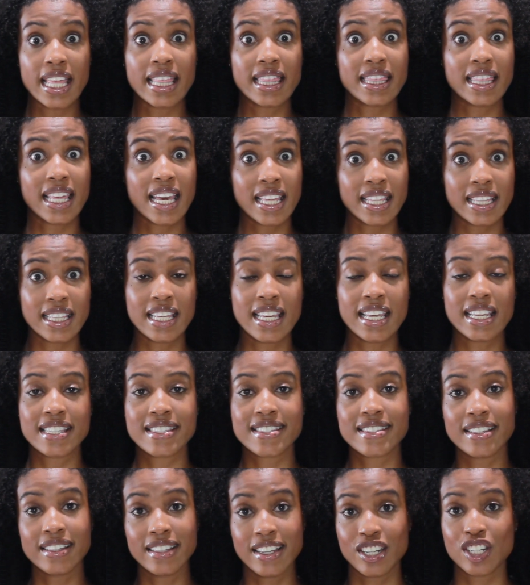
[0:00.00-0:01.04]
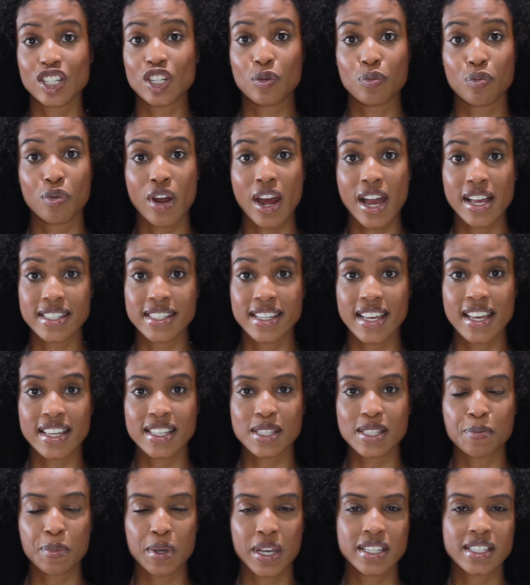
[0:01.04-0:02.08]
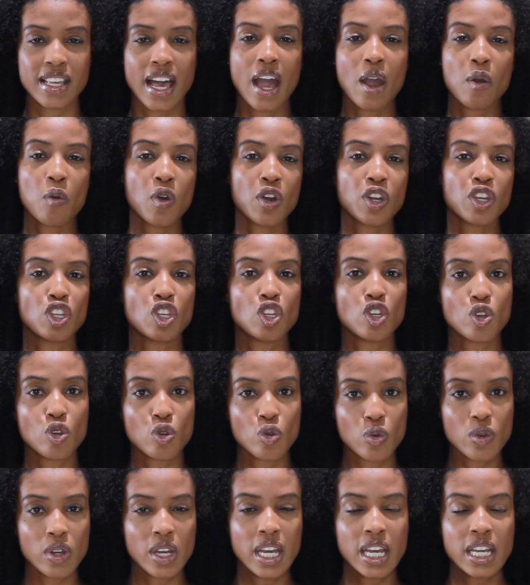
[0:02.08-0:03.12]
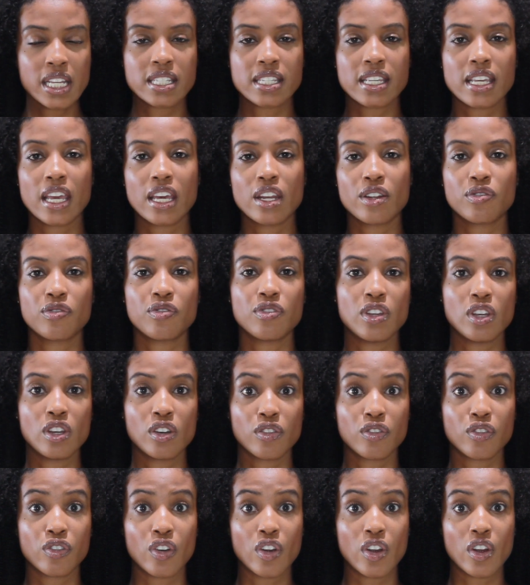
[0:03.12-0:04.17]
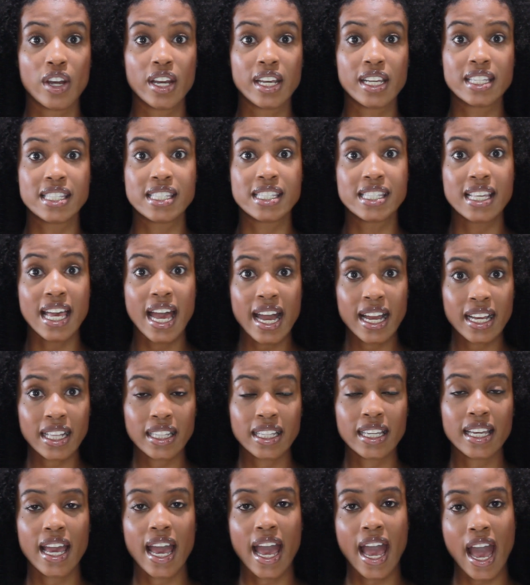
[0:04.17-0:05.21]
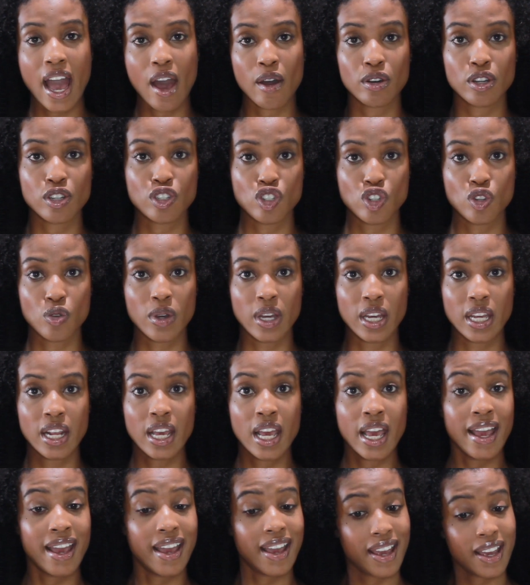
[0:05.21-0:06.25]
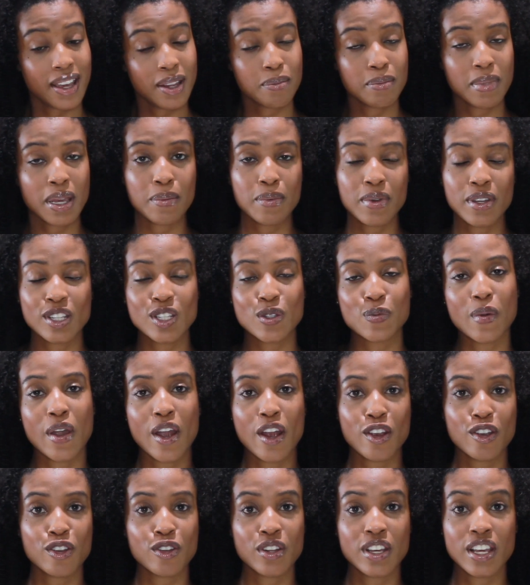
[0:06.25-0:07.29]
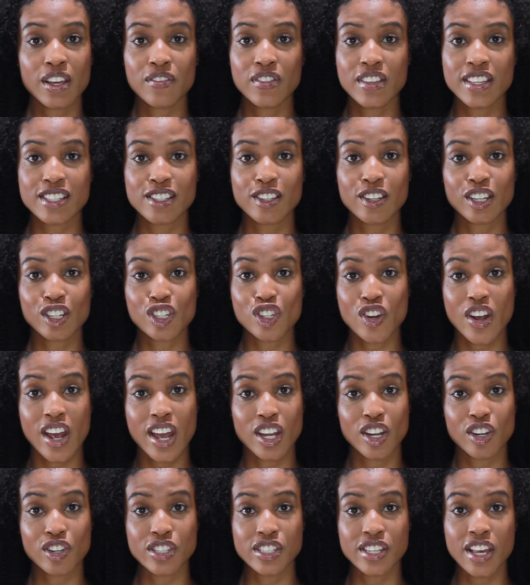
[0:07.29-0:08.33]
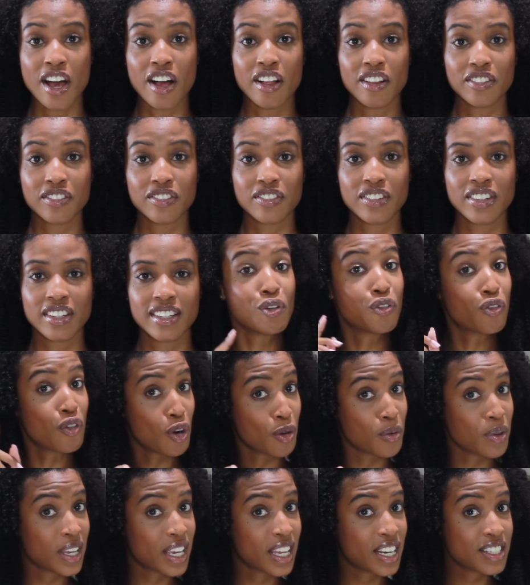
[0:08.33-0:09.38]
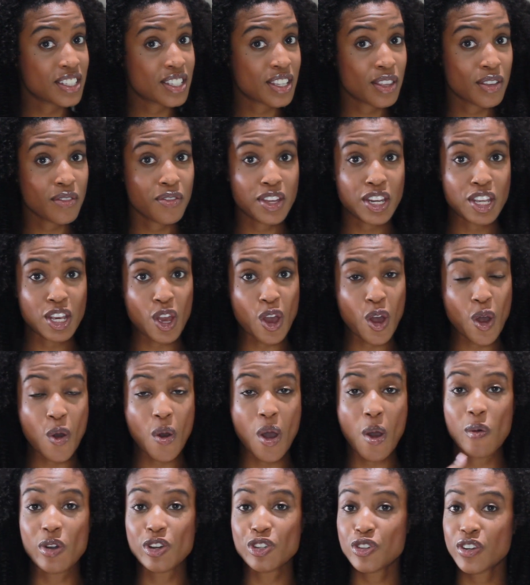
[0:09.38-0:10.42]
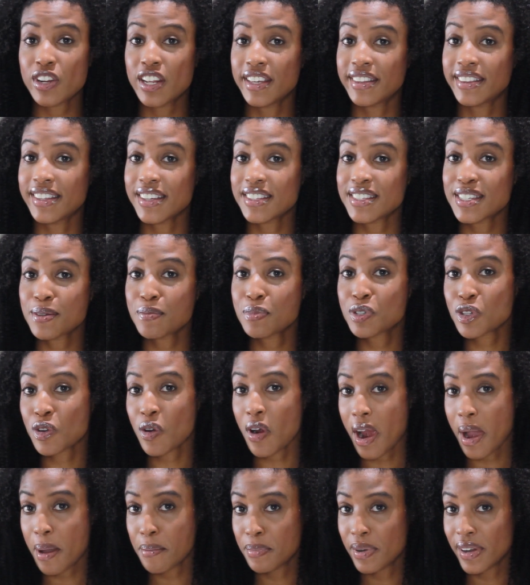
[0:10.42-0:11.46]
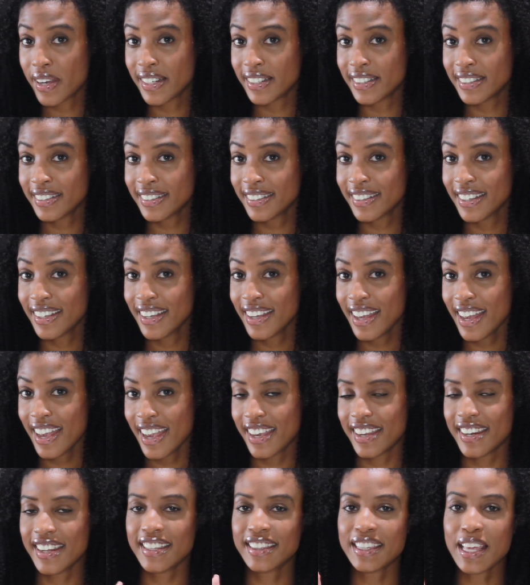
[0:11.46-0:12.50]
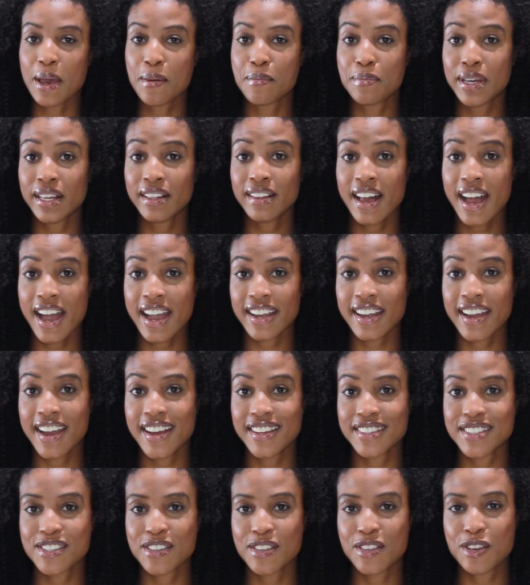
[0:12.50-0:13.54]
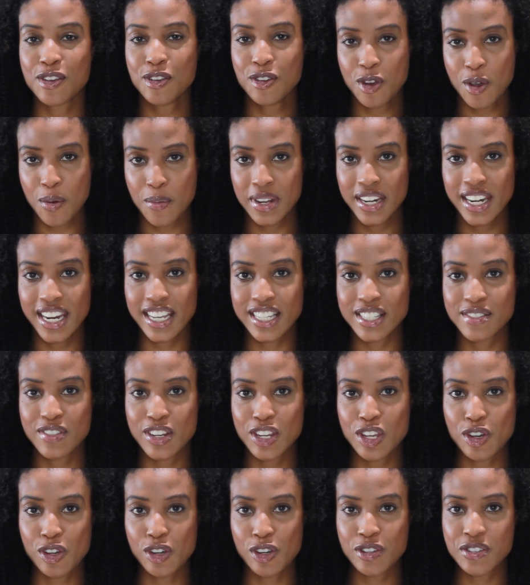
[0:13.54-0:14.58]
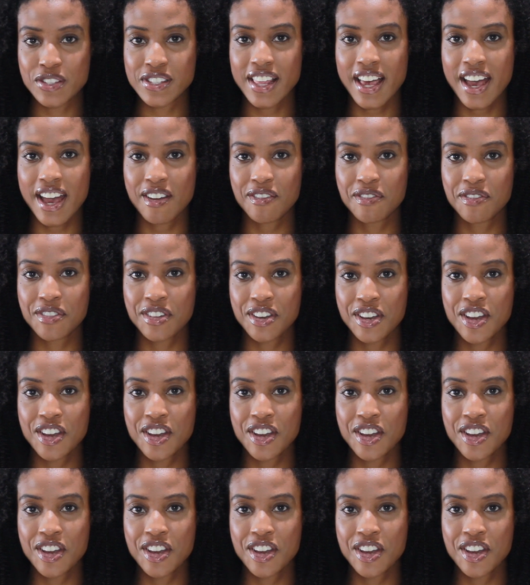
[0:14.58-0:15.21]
and then the installation process, because I want you to get a feel for exactly how to do it and maybe inspire you to give this look a try yourself. Before we get into the video, I want you to hit that subscribe button and hit that bell icon so that you know my next video goes live.